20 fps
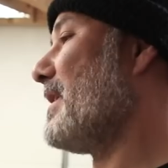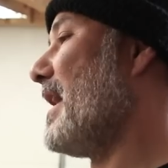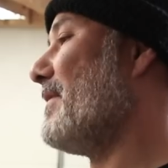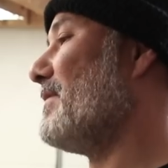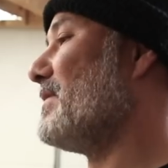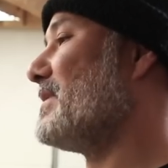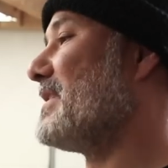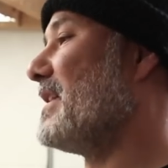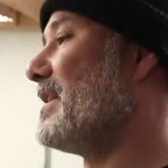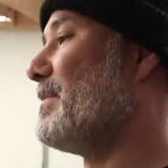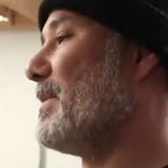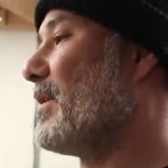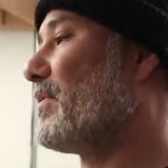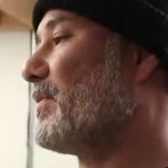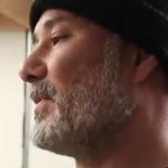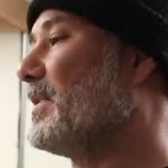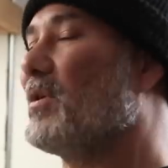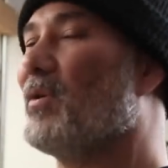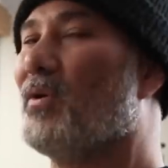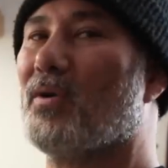Have it set about
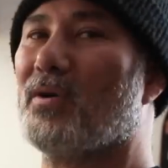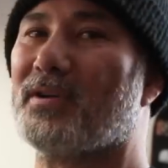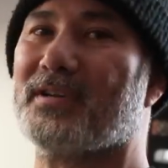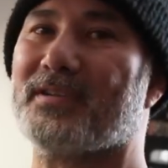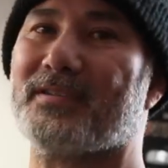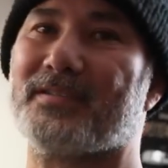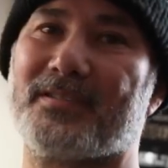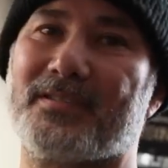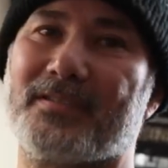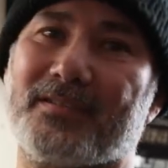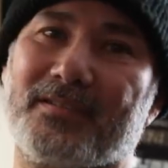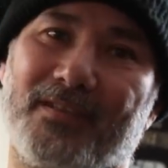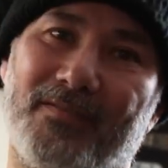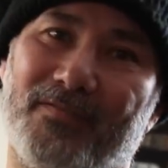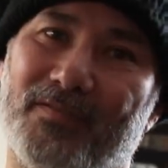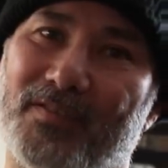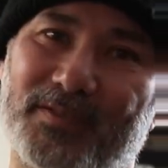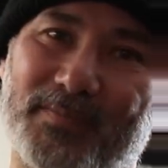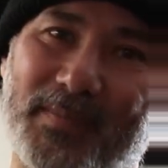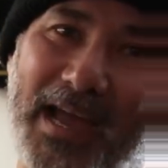3/4 of its